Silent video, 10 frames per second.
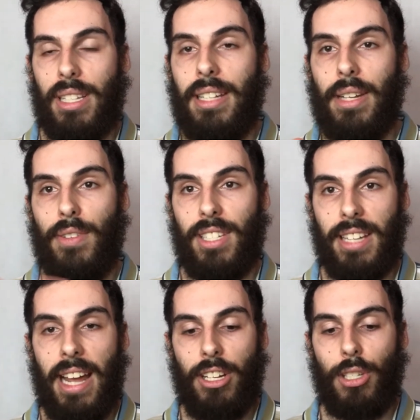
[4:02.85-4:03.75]
at different
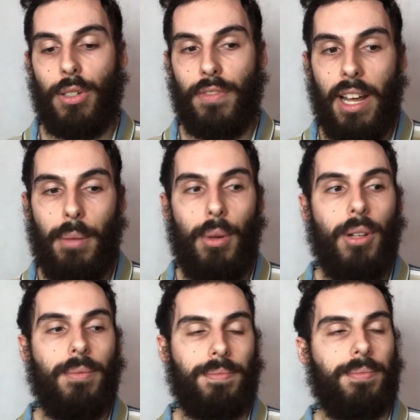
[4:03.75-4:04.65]
stages of
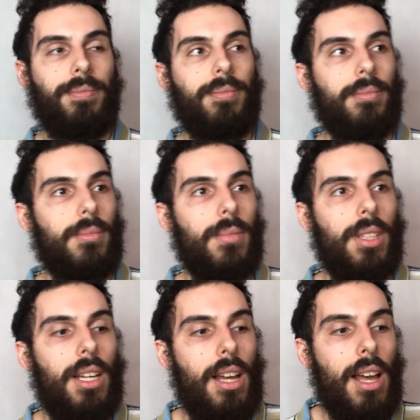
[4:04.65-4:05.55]
development
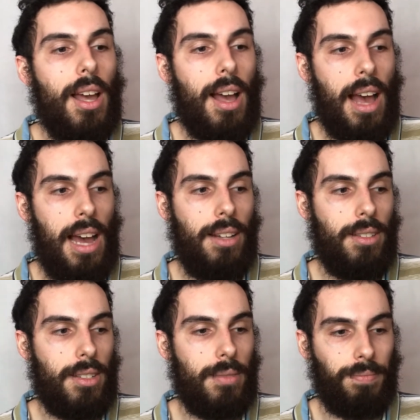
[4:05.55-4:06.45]

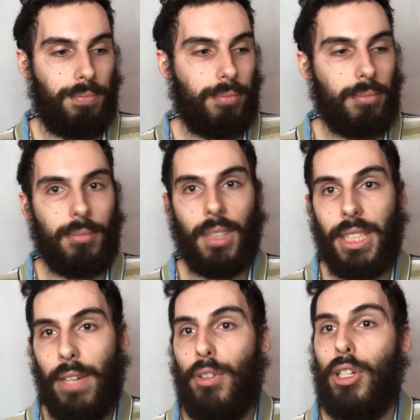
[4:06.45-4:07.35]
and
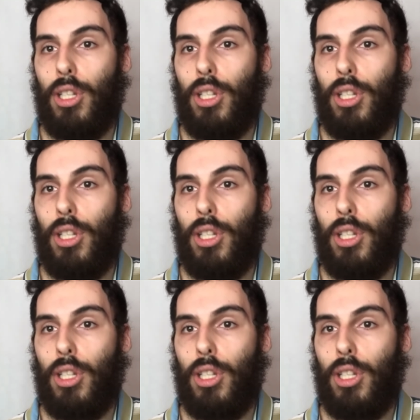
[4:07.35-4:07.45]
different